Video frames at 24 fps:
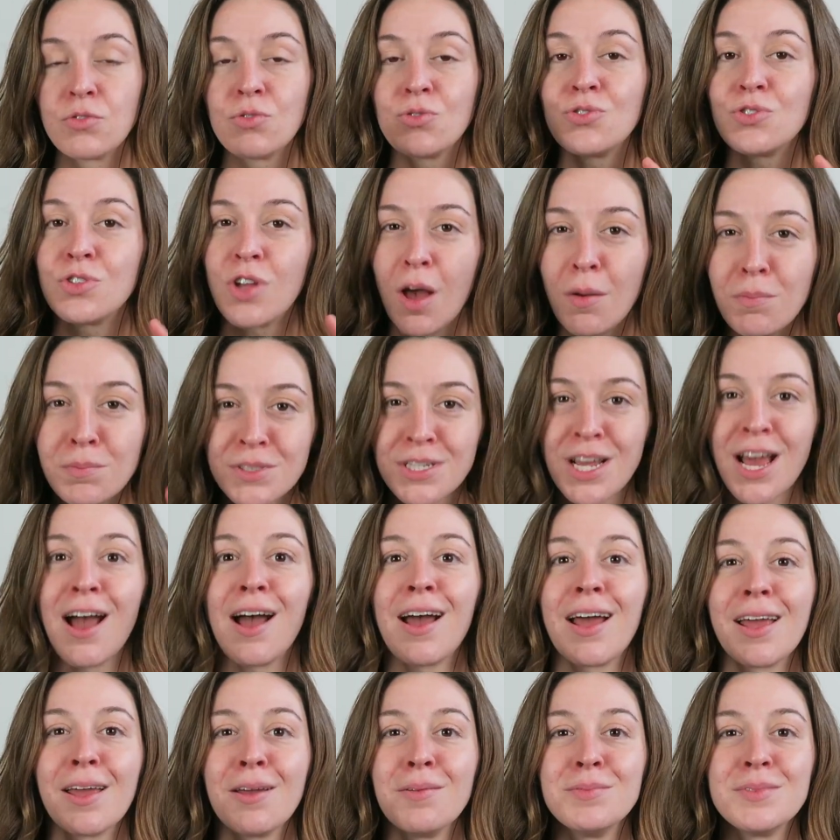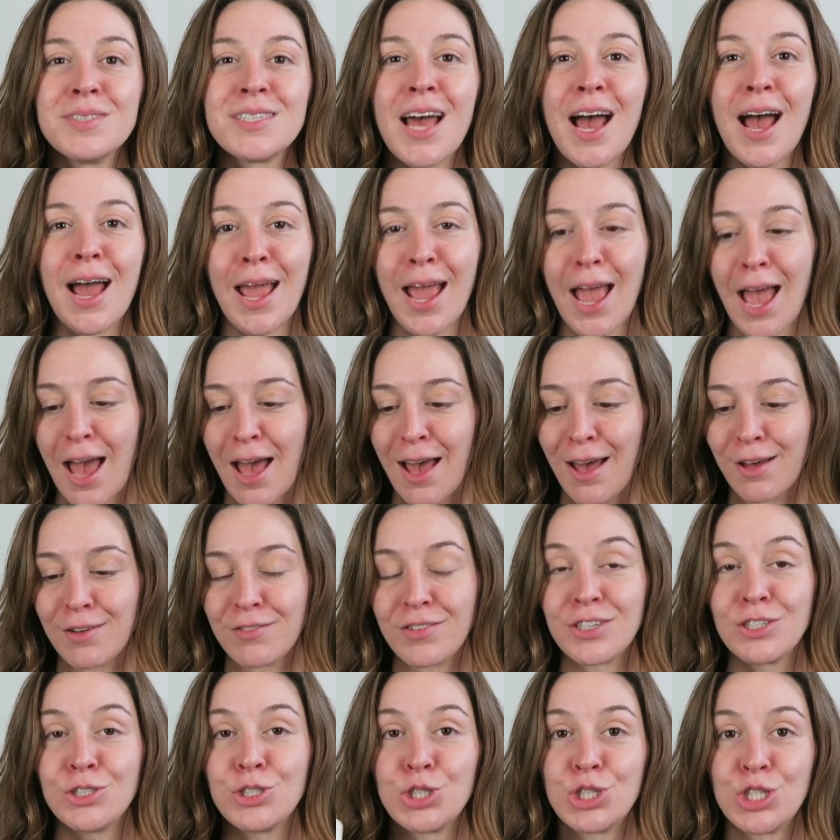sometimes I
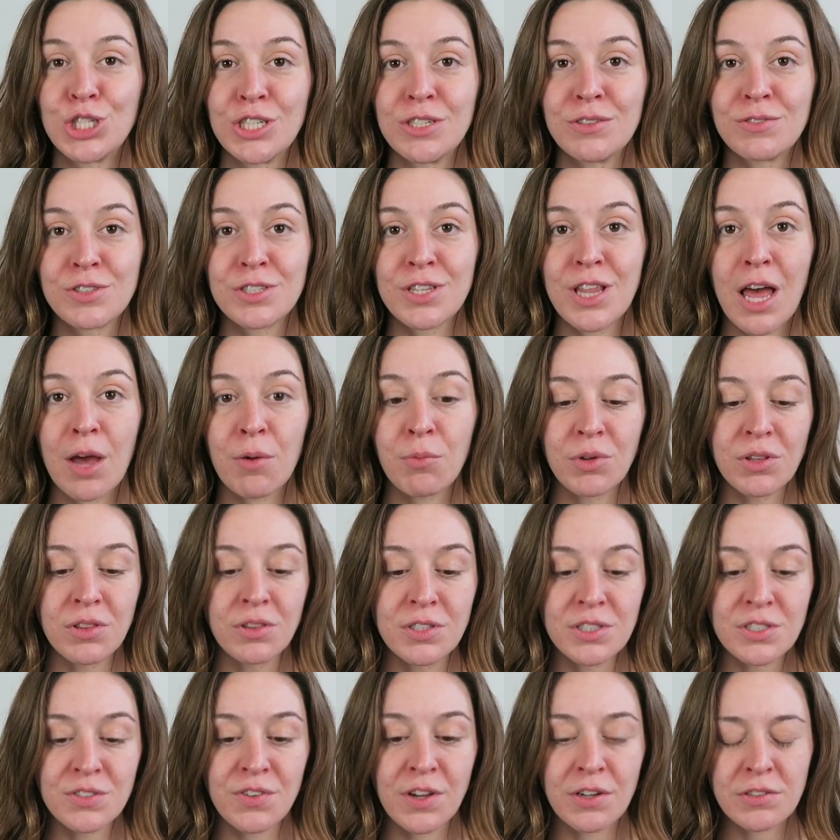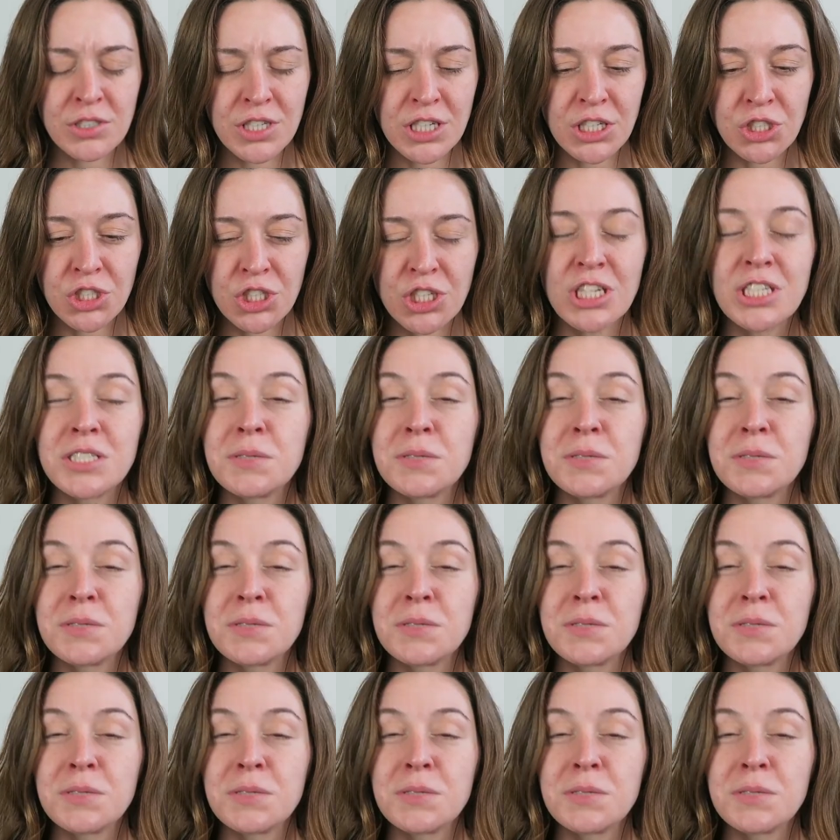have achieved that with this foundation.